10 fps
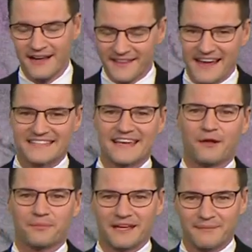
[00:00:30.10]
That's
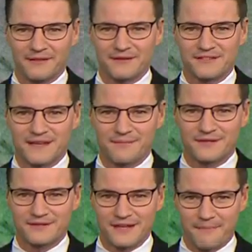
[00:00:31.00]
helped keeping those
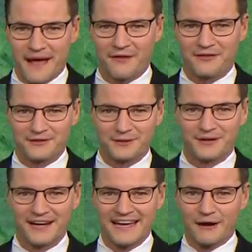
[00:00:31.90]
temperatures up out the door,
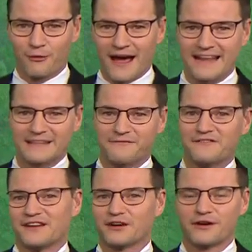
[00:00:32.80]
right at the
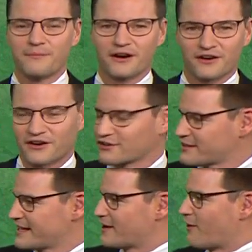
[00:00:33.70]
50-degree mark currently
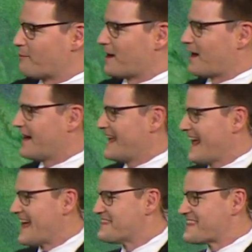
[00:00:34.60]
in Omaha.
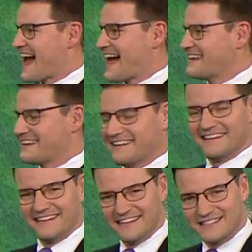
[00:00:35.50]
And that
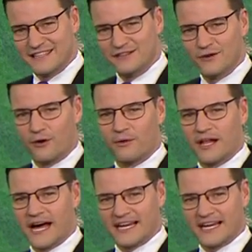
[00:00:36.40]
is the normal high